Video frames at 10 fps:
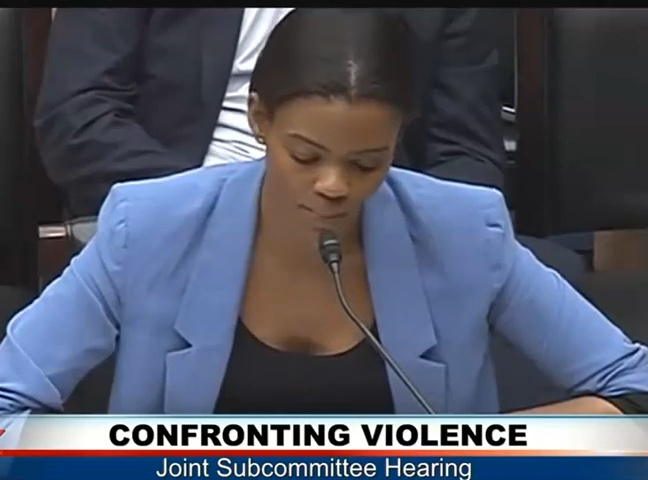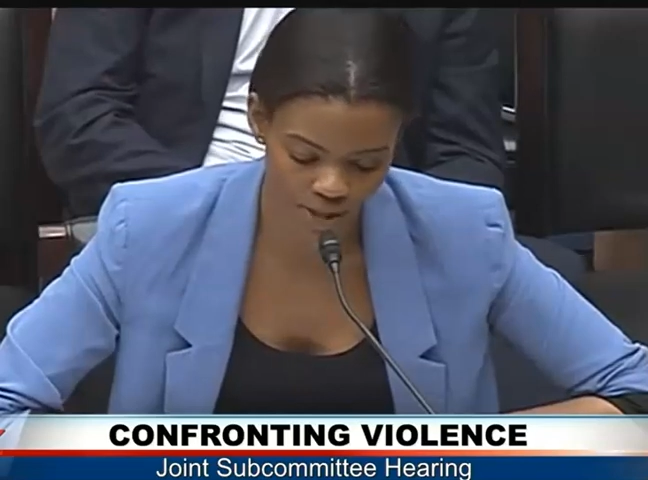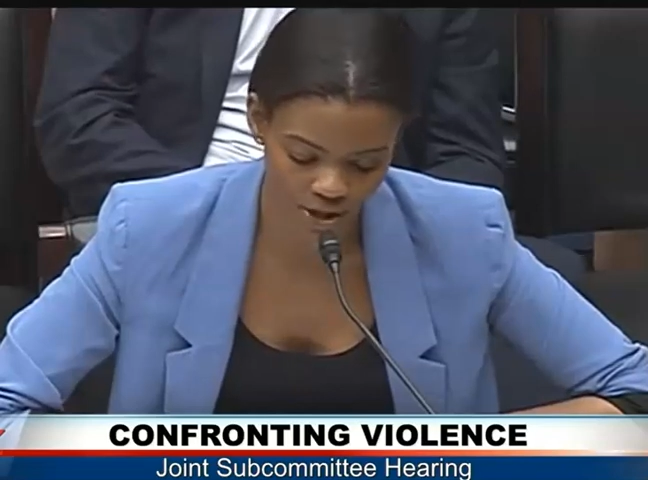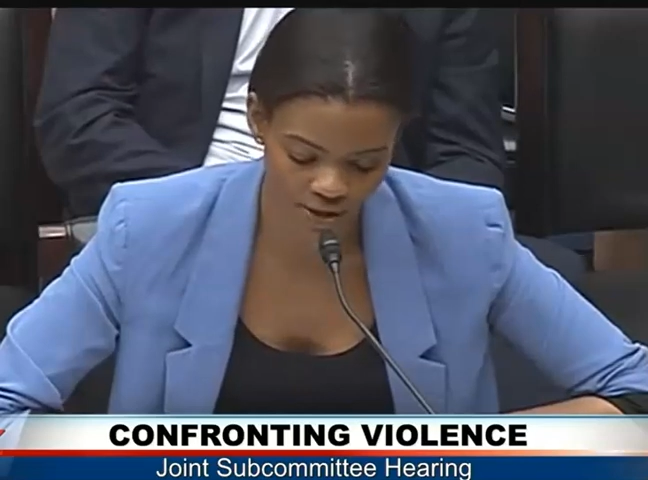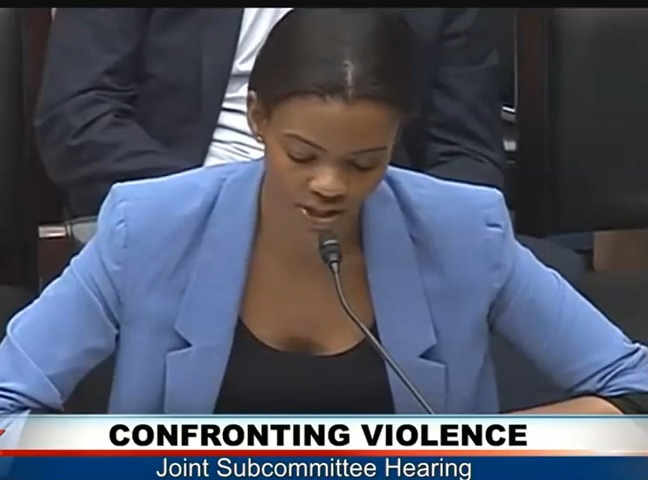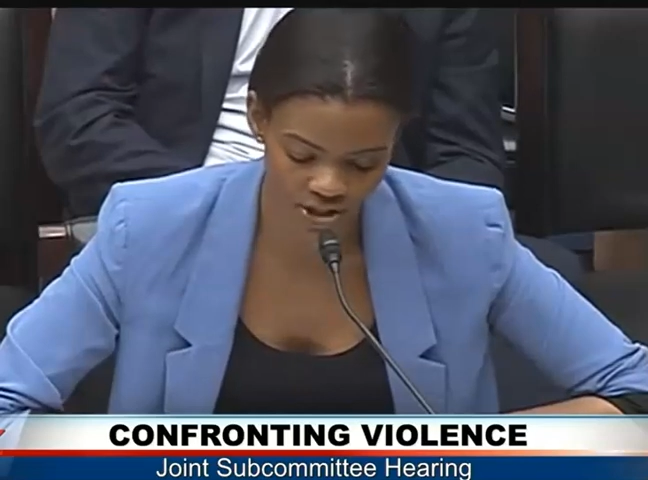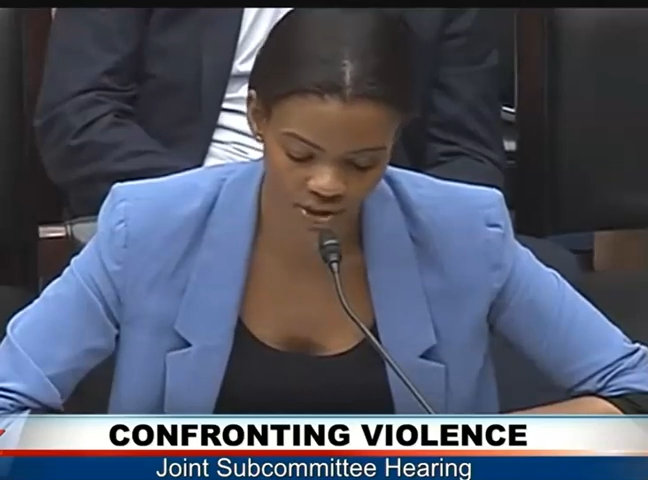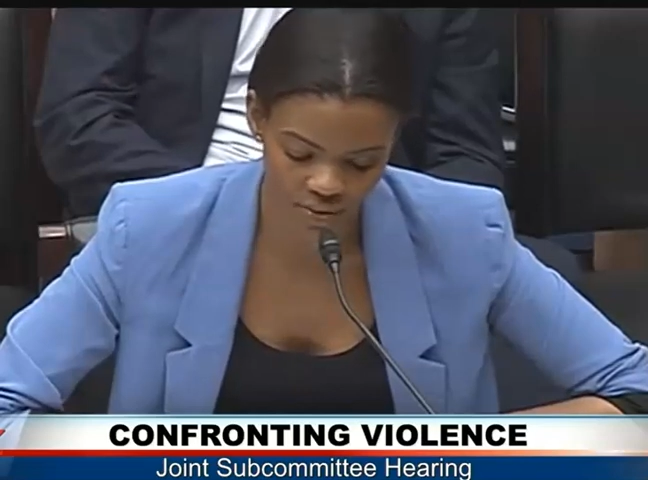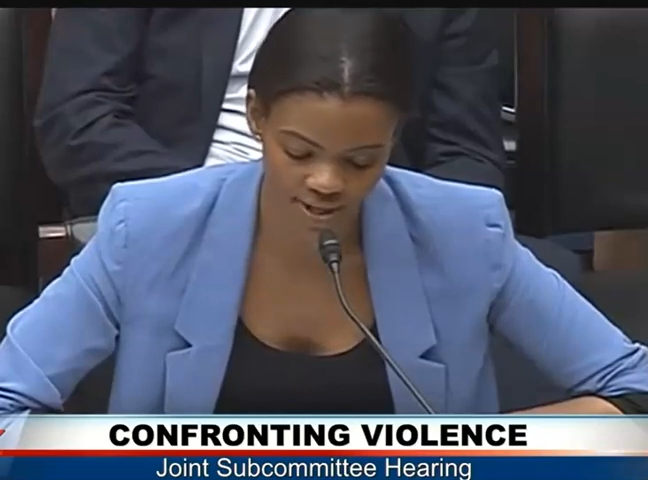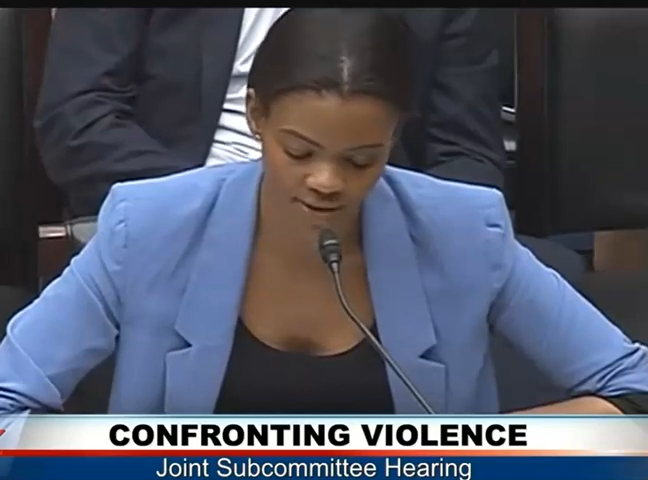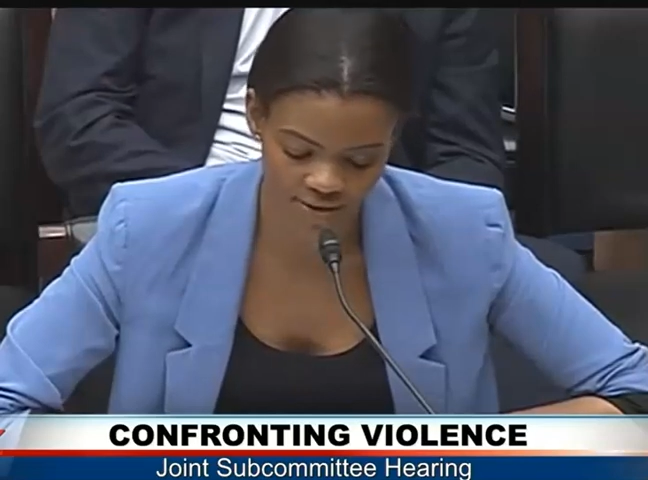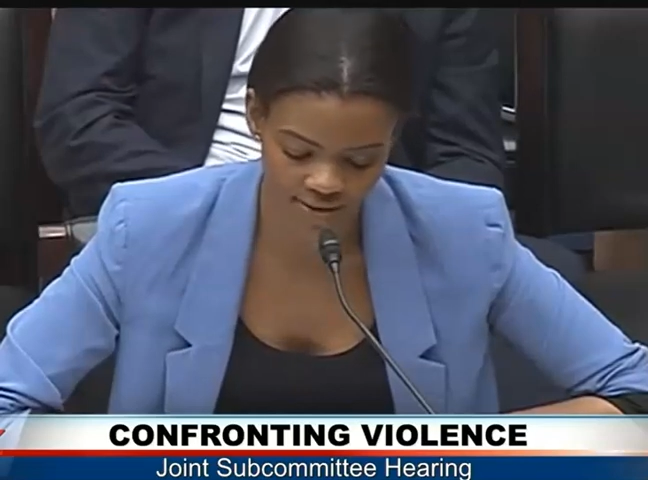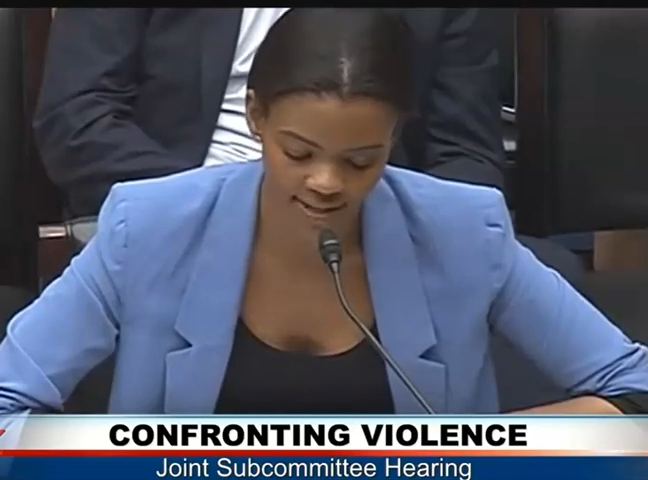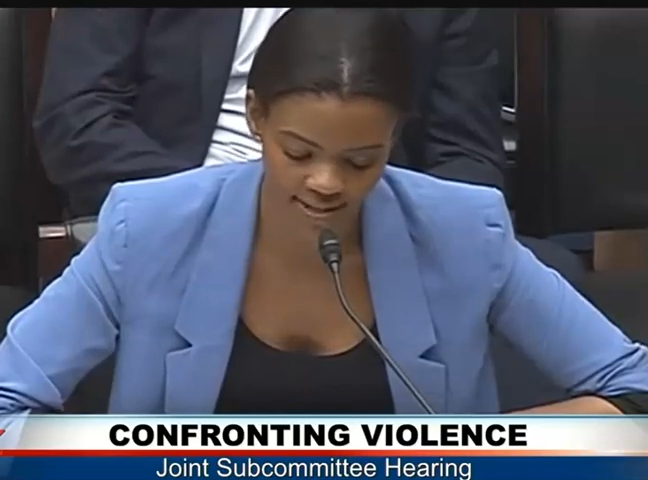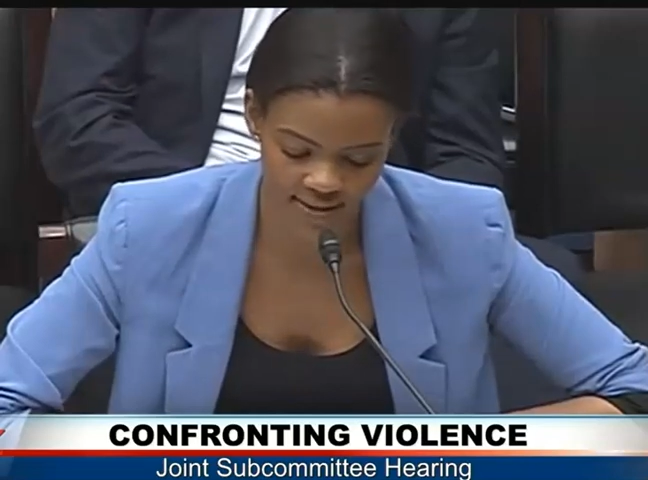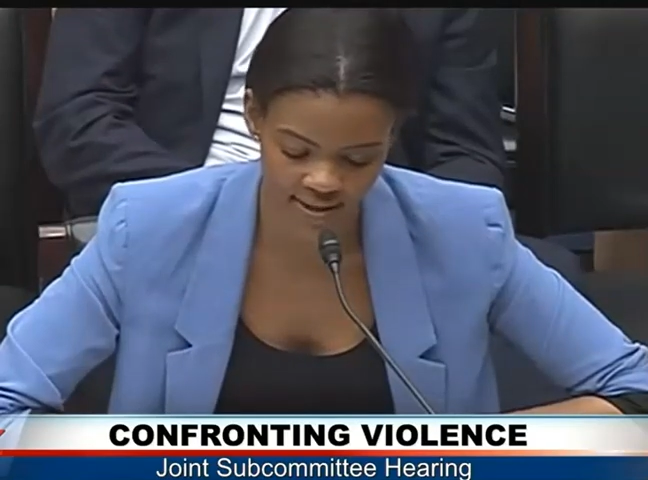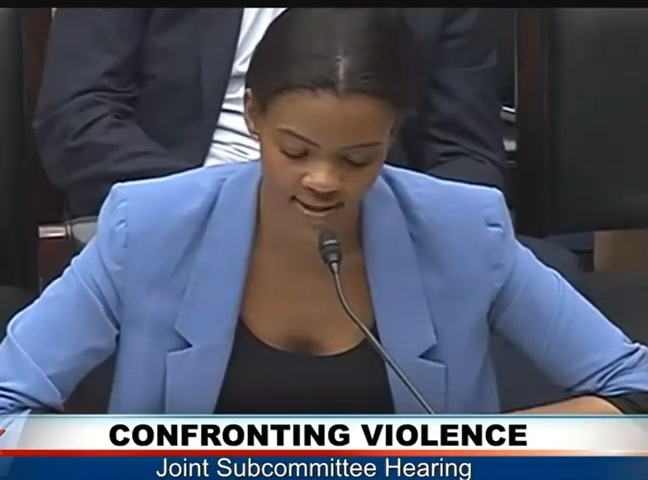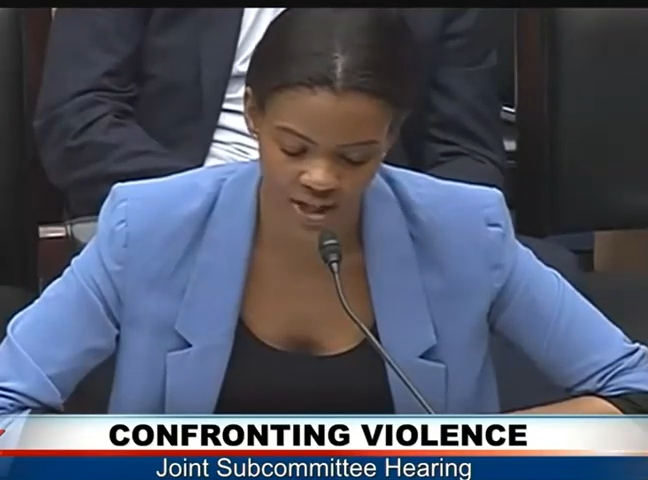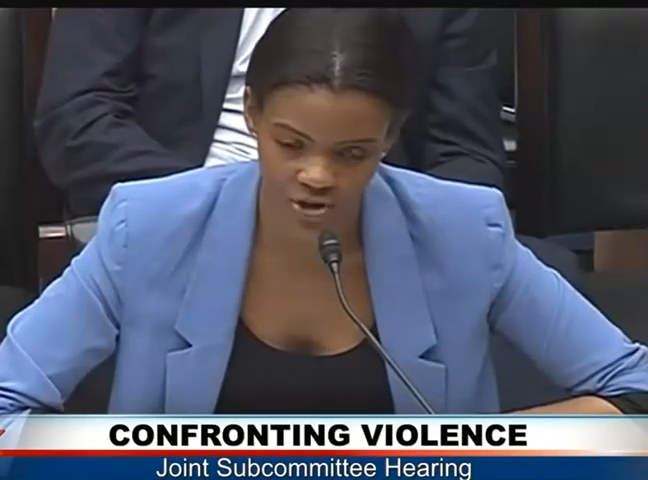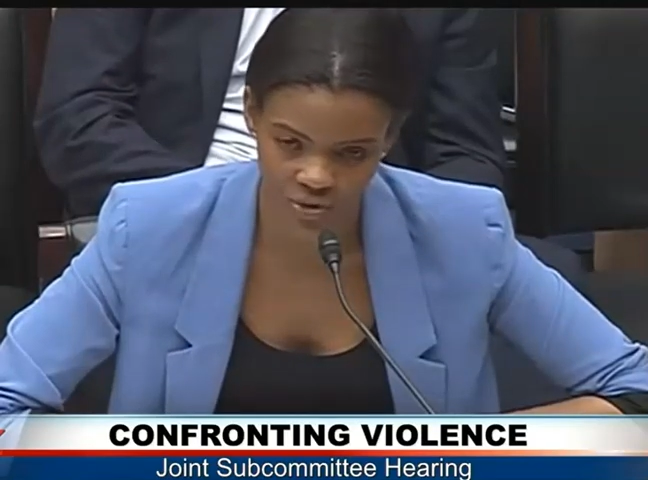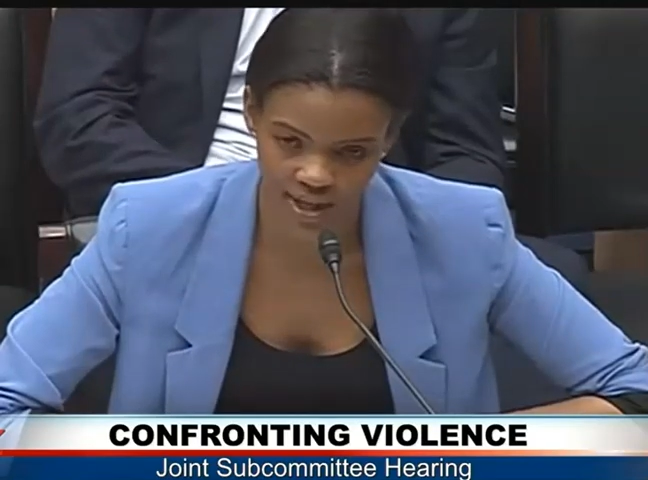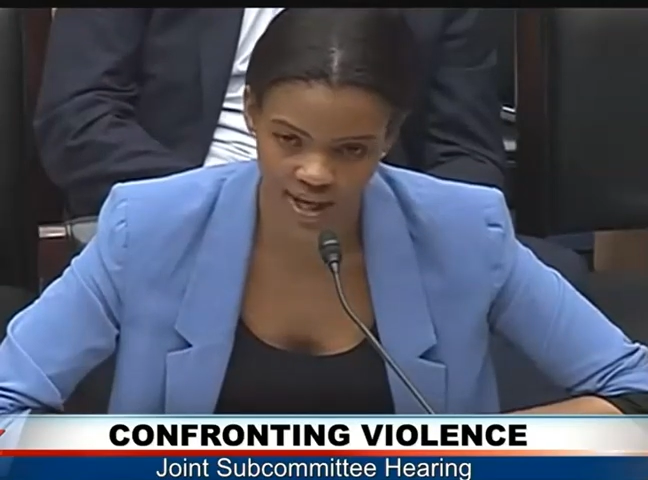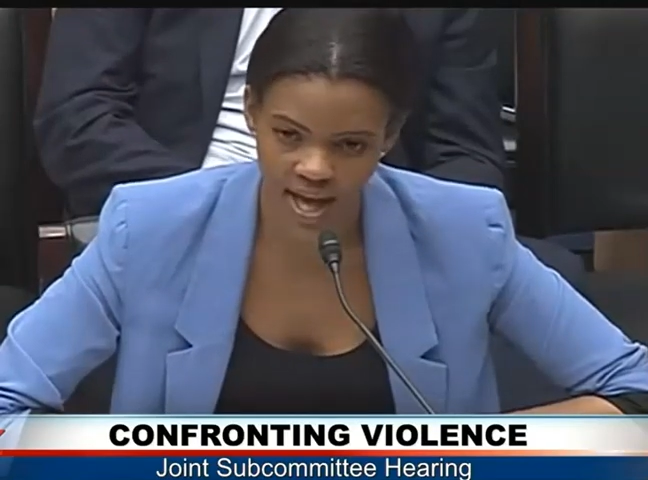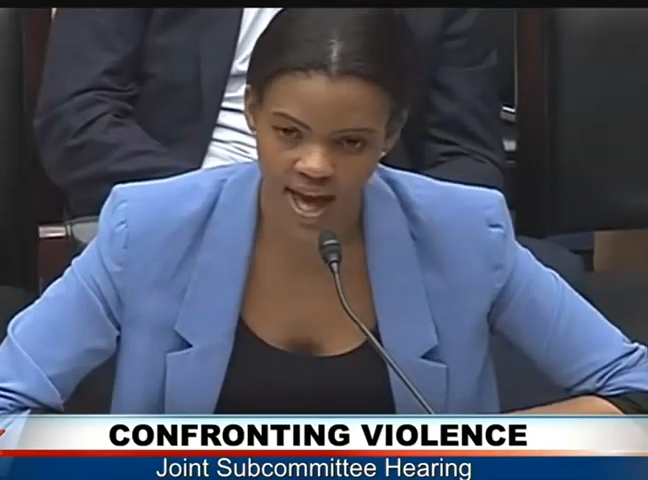bigger issues that are facing this country